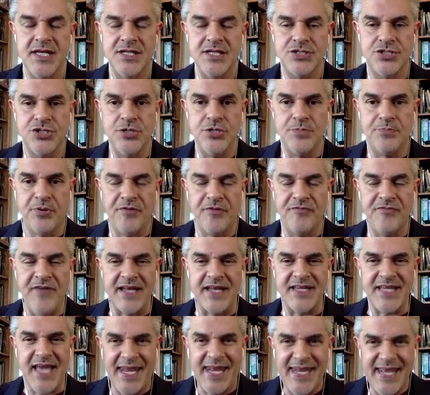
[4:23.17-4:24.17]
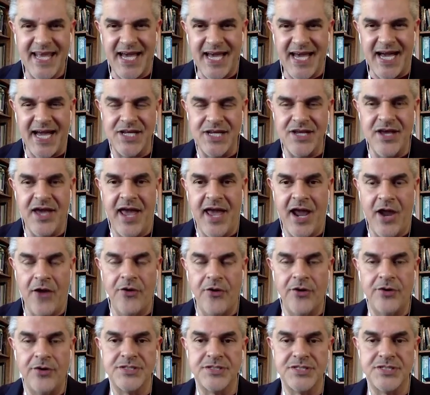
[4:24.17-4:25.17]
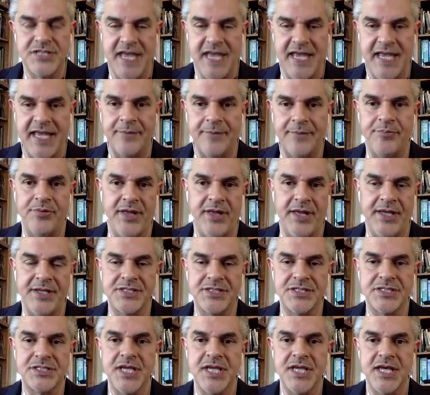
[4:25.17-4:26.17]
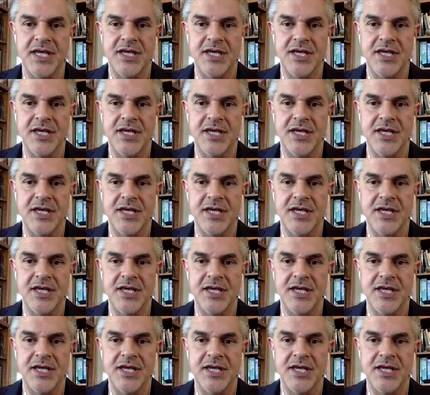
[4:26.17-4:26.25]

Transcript: to prevent any kind of errors taking place